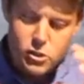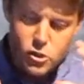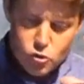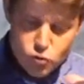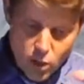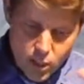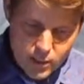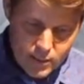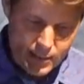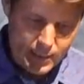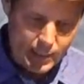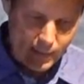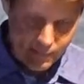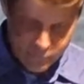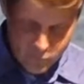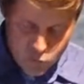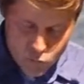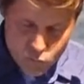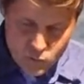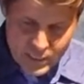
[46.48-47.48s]
struggling,
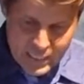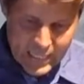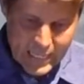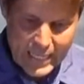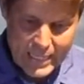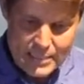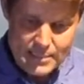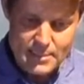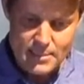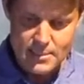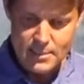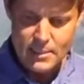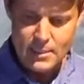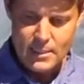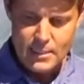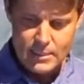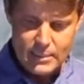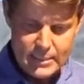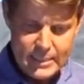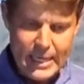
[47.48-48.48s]
if you can't
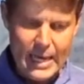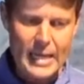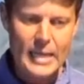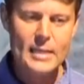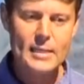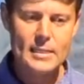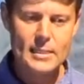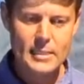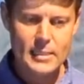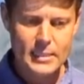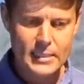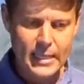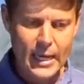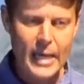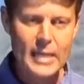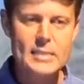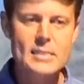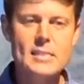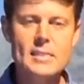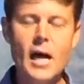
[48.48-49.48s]
get
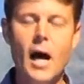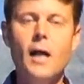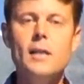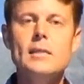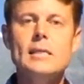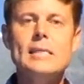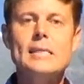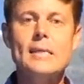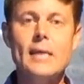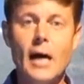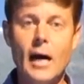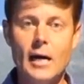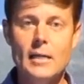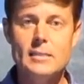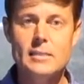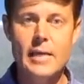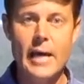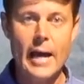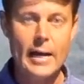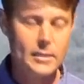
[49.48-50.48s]
solid
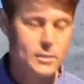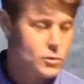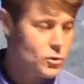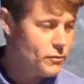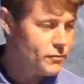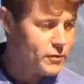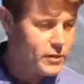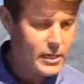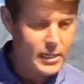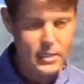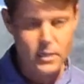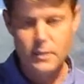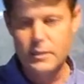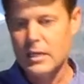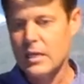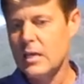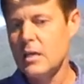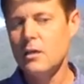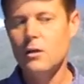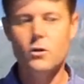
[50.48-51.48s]
contact, so if you're hitting on the
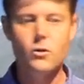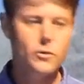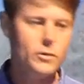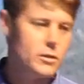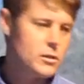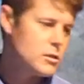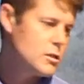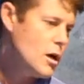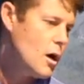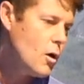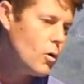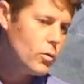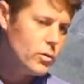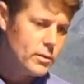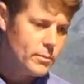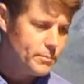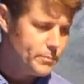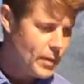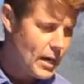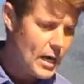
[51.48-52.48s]
heel or the toe or
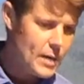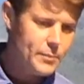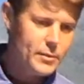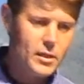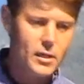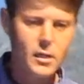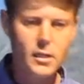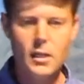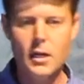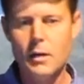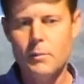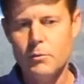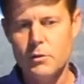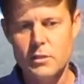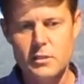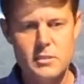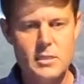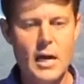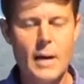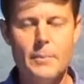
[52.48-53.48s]
the bottom of the club or
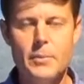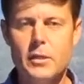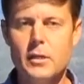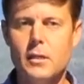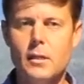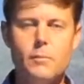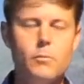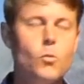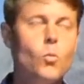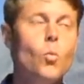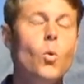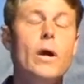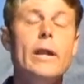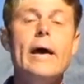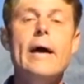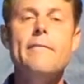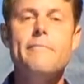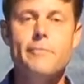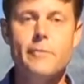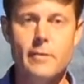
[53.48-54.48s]
the top of the club or
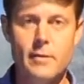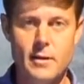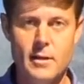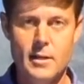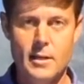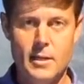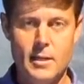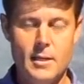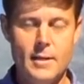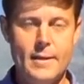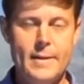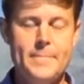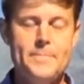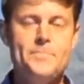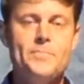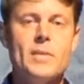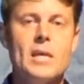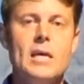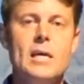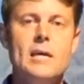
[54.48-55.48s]
whatever,
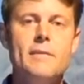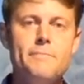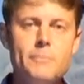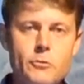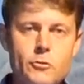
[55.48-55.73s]
if